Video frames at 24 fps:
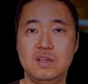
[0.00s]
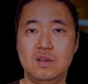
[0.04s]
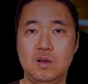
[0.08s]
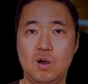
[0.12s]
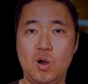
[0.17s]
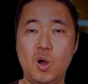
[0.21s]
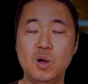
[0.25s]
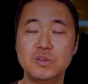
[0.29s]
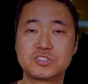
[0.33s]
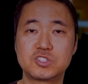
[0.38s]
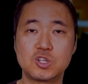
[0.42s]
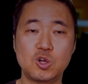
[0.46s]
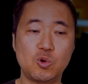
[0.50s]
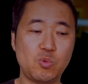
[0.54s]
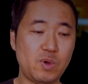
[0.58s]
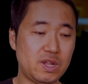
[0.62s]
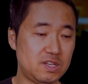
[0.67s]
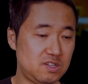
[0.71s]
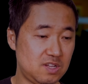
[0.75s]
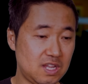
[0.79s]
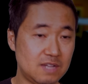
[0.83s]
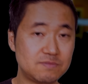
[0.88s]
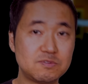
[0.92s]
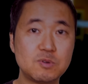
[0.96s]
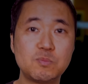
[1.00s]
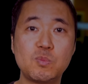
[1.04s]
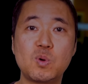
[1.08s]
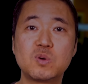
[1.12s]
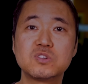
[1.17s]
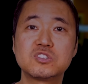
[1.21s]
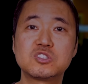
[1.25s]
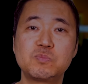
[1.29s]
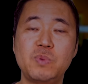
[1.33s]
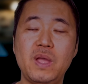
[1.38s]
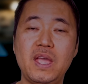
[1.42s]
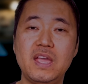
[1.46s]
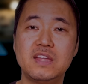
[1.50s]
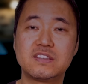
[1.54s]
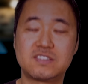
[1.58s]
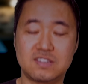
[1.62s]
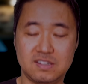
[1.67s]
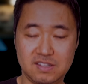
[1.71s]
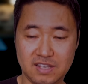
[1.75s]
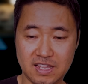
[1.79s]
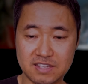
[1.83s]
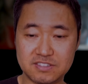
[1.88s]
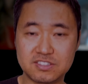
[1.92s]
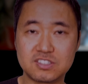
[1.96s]
Also, when you have a more space,
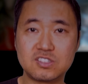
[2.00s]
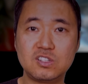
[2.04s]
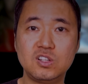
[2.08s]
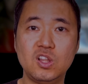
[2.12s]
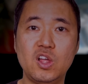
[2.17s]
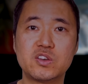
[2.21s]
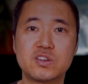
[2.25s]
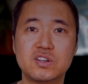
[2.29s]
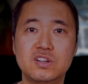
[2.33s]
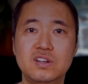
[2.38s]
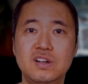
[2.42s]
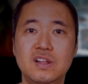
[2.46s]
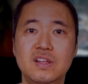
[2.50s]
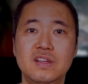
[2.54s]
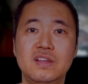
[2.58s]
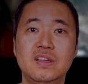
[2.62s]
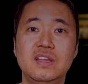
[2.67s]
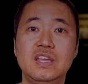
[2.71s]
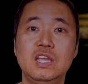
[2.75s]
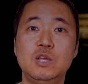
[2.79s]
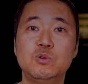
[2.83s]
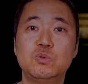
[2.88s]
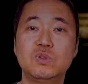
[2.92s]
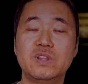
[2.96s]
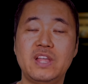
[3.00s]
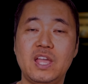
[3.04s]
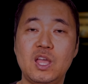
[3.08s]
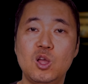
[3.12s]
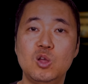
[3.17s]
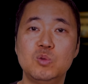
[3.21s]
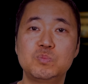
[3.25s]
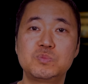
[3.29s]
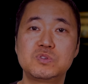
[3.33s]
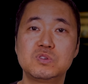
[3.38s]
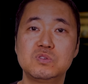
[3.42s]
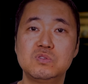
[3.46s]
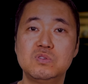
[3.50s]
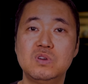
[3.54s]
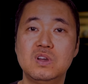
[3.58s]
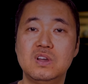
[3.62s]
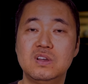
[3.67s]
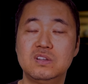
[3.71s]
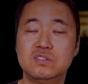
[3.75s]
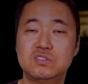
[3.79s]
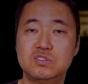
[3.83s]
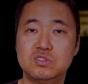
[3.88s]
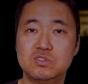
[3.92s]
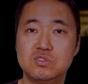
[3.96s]
a less clutter, it will help you
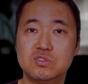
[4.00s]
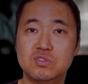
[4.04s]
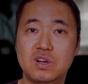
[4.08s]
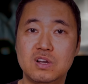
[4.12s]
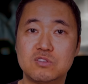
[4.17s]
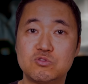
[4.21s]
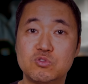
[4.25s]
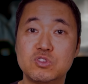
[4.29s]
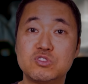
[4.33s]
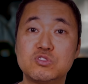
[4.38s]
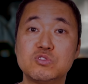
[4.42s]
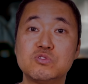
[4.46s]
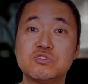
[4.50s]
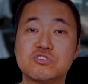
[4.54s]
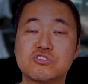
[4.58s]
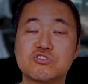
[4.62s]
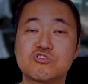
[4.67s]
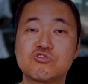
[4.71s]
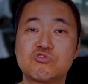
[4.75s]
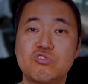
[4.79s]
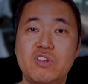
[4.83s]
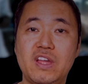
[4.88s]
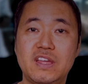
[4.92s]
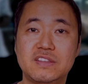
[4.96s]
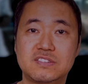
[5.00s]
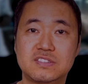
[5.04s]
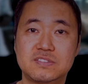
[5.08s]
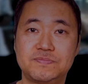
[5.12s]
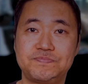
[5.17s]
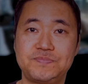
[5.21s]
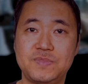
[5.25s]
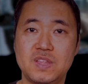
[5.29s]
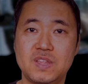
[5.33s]
to reduce stress.